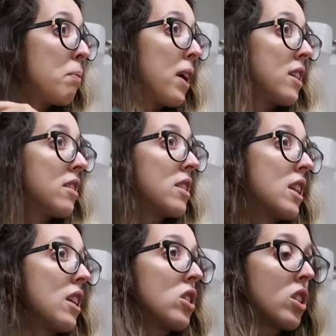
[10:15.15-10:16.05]
Penn
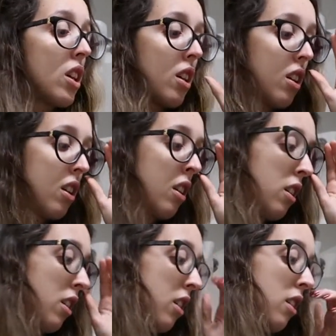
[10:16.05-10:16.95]
Station
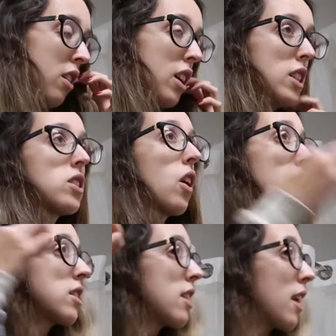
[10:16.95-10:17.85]

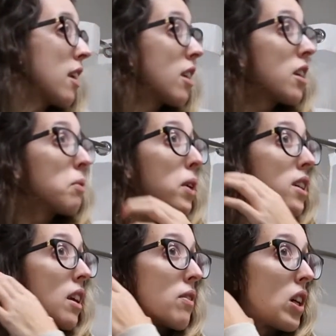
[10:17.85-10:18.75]
intoxicated
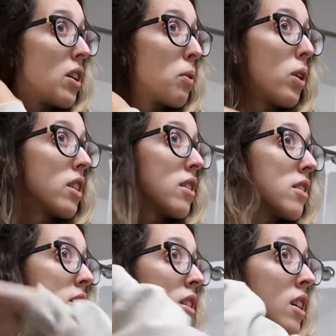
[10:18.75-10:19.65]
because I've done it
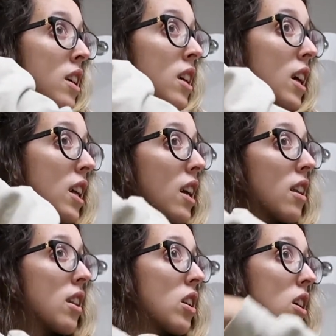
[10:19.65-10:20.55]
once and I
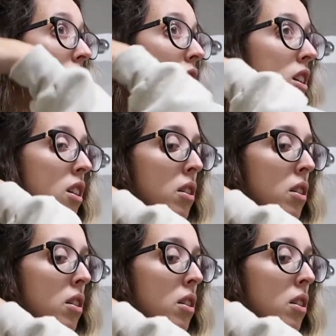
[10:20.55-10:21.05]
literally